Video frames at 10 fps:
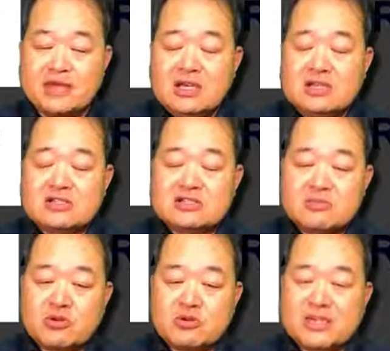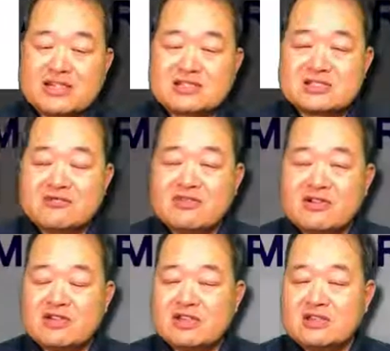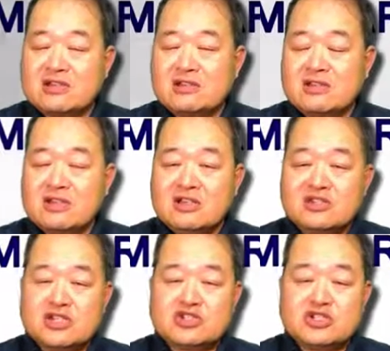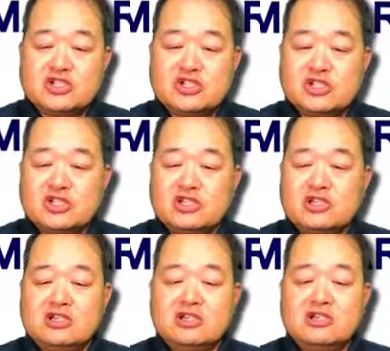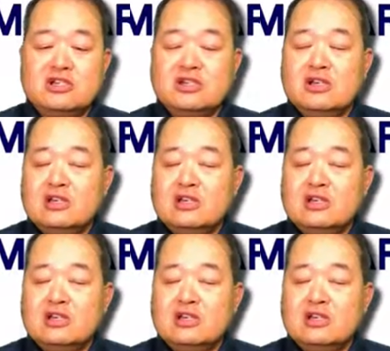And this is important because it's a very touchy